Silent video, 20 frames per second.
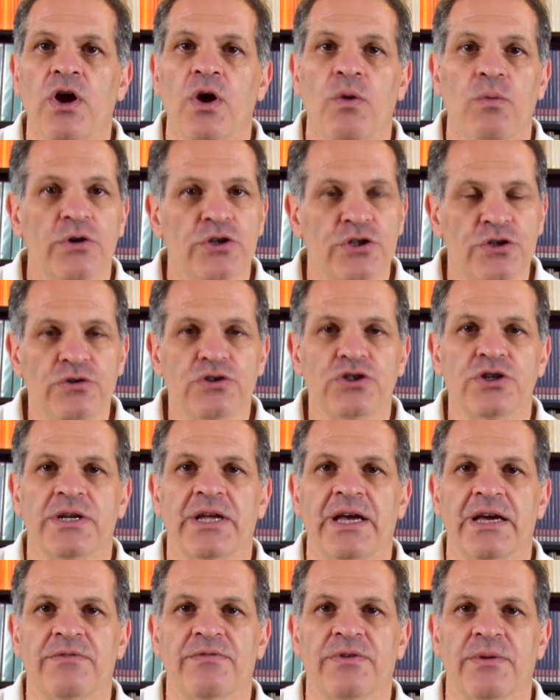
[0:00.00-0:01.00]
What you should
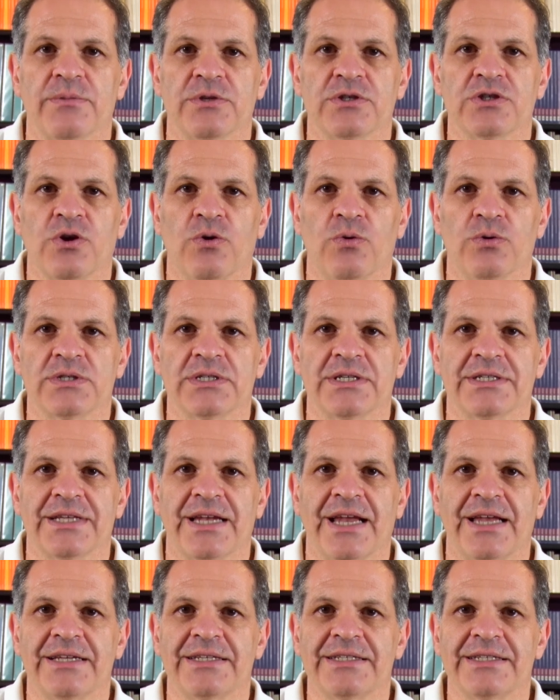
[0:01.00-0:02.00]
get from this course is an
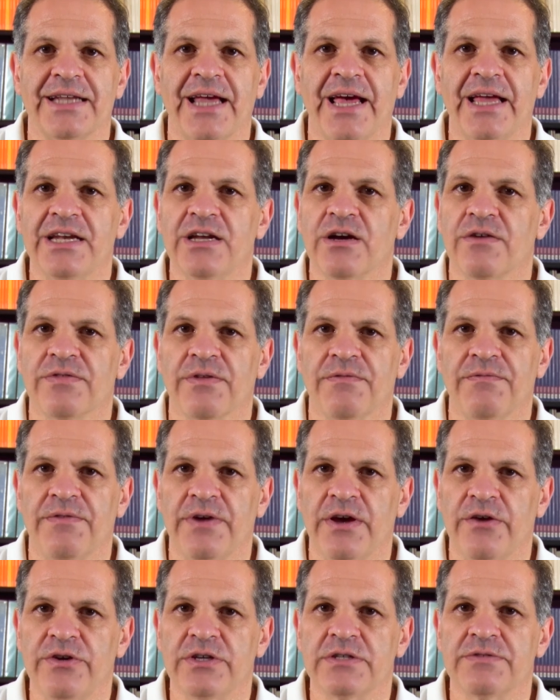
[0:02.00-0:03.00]
understanding of the
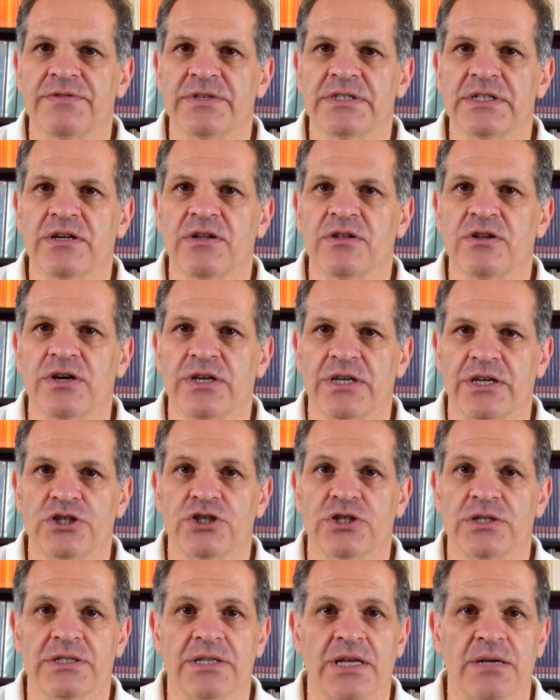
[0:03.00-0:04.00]
various physical
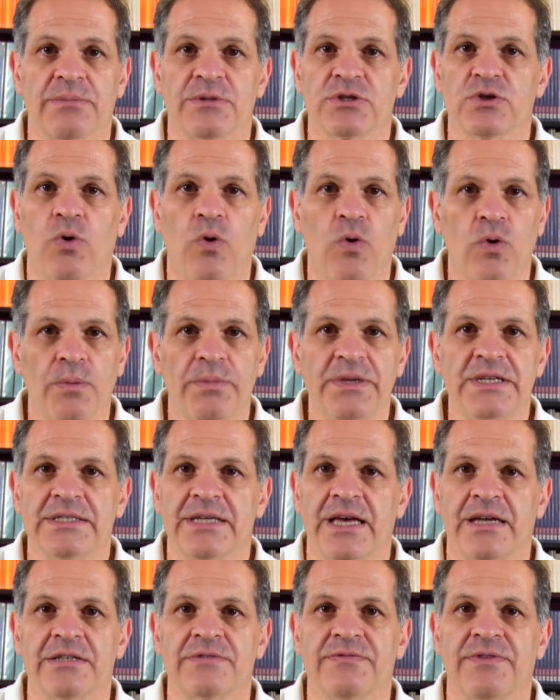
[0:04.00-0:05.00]
conditions that must all be
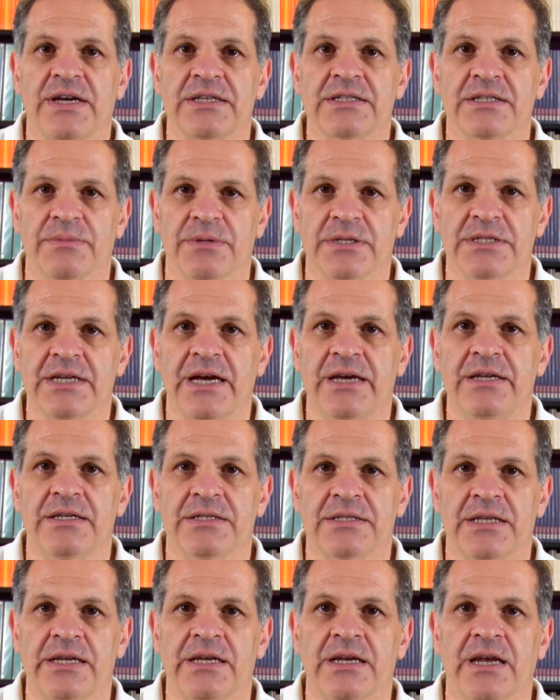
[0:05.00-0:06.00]
satisfied
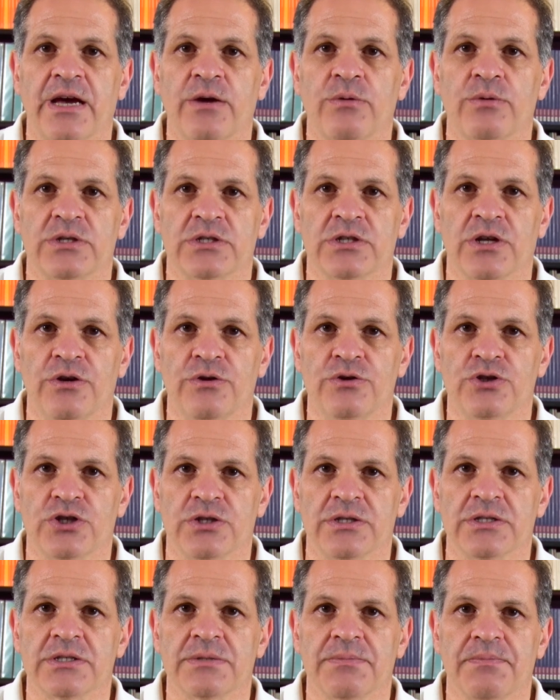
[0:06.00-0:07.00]
simultaneously in aqueous
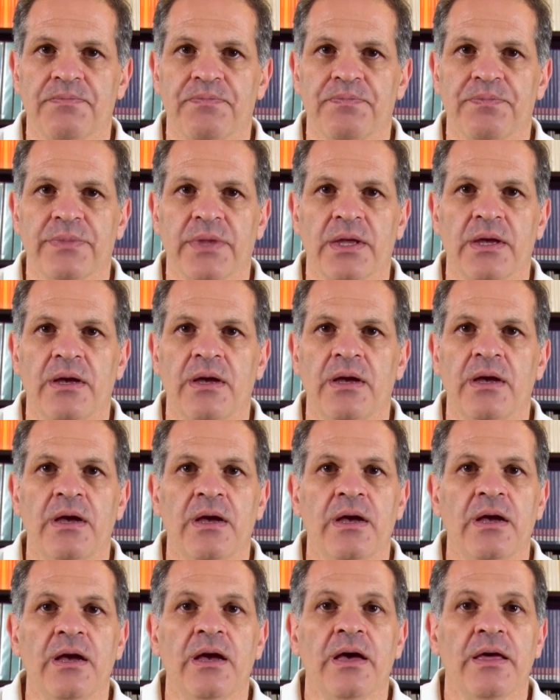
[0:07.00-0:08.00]
solutions.
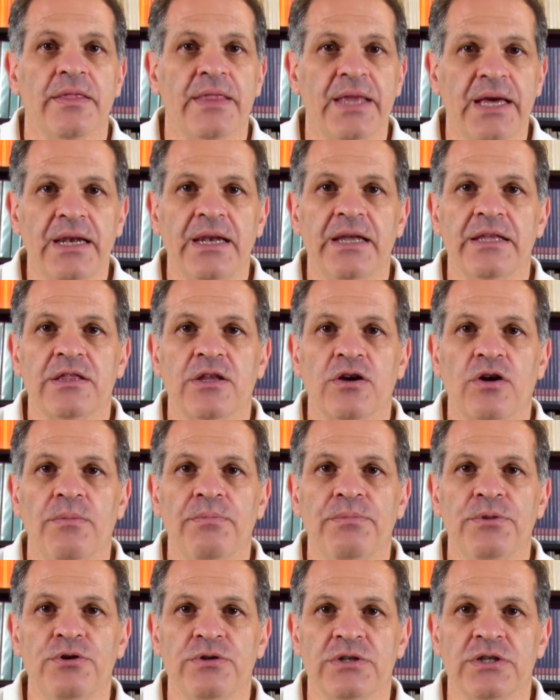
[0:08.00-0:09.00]
Then let the
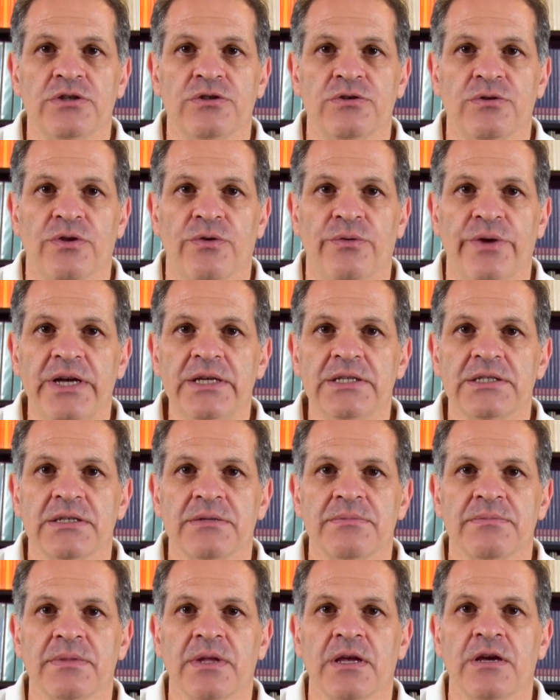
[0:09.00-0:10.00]
computer do the rest
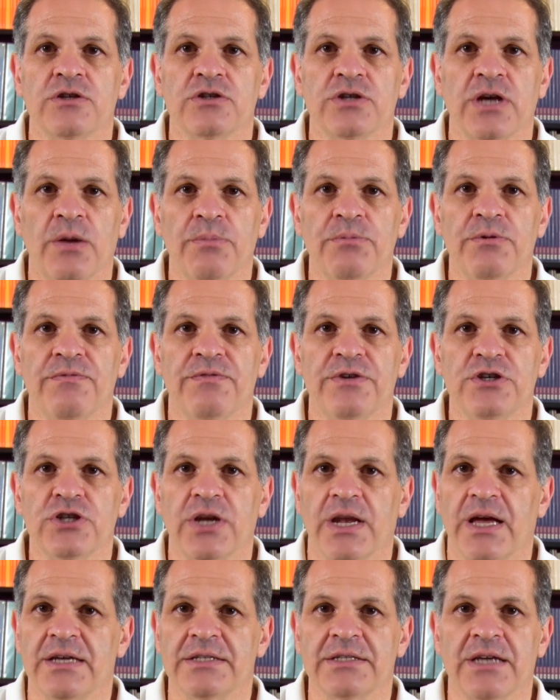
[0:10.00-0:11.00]
to help you
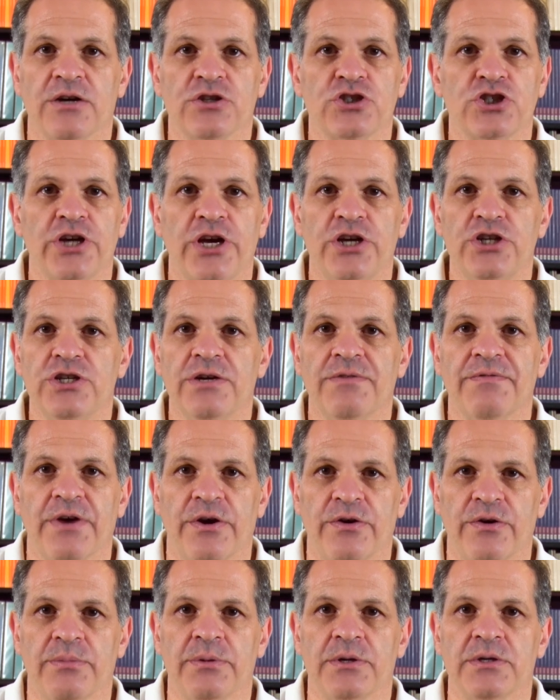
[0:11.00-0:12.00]
visualize how changing
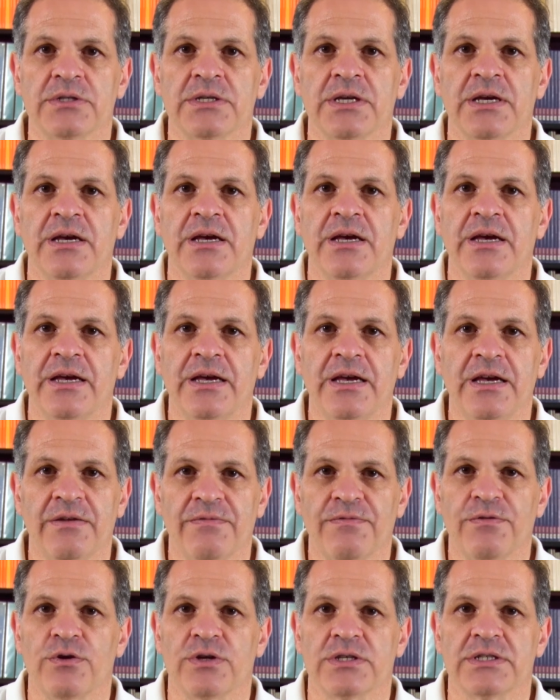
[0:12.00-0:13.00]
variables
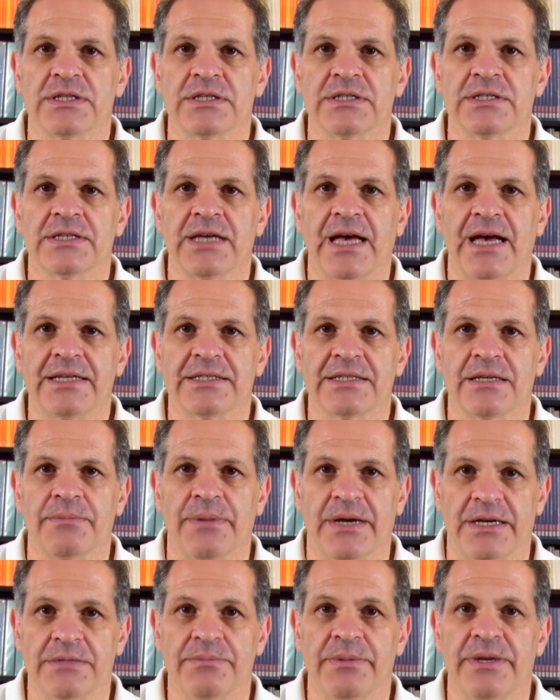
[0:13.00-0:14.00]
influences
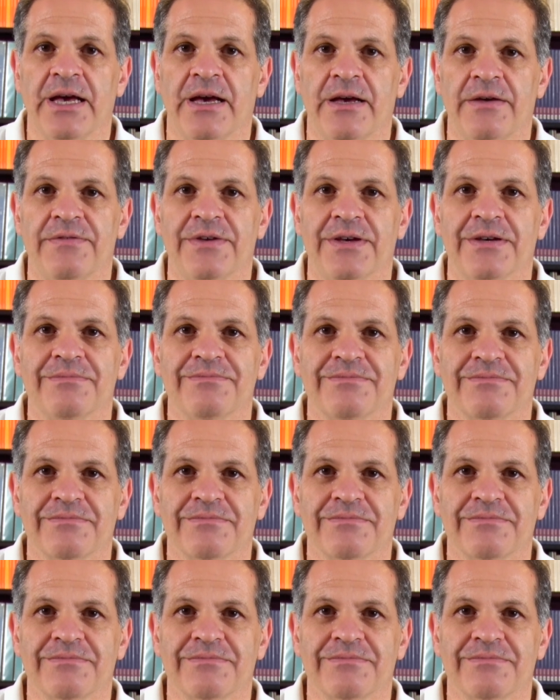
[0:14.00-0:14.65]
acid-base behavior.